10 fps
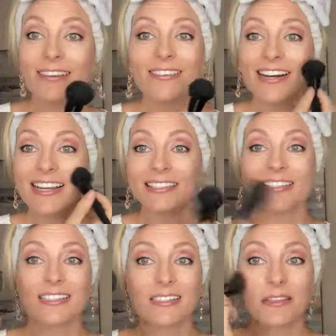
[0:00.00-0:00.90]
All right,
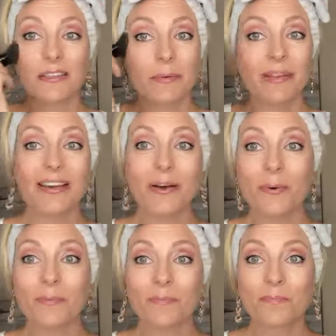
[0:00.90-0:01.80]
there we
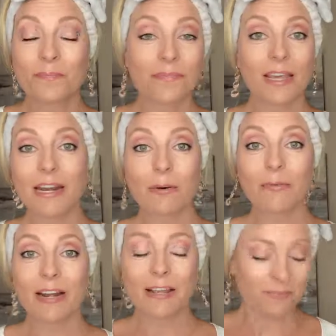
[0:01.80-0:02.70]
go. And now we're
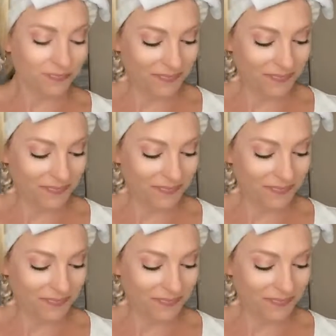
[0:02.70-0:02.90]
ready,